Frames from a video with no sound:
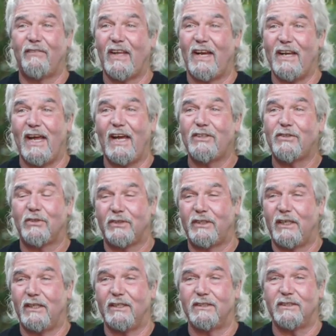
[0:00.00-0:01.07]
that natural
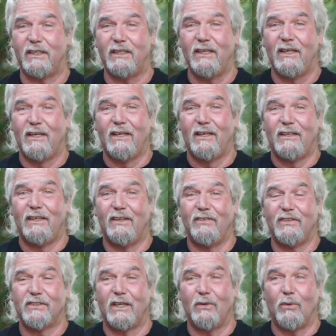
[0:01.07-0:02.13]
tendency to, if
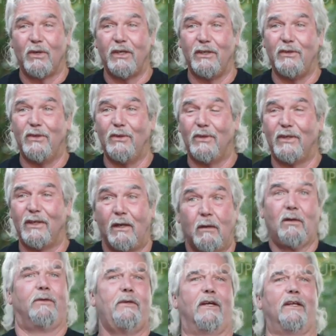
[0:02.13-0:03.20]
you say, what are you doing?
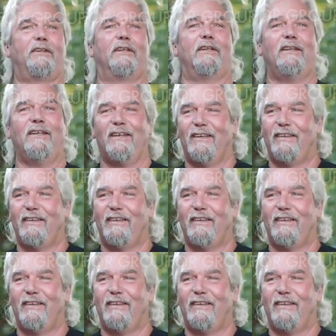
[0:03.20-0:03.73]
Nothing,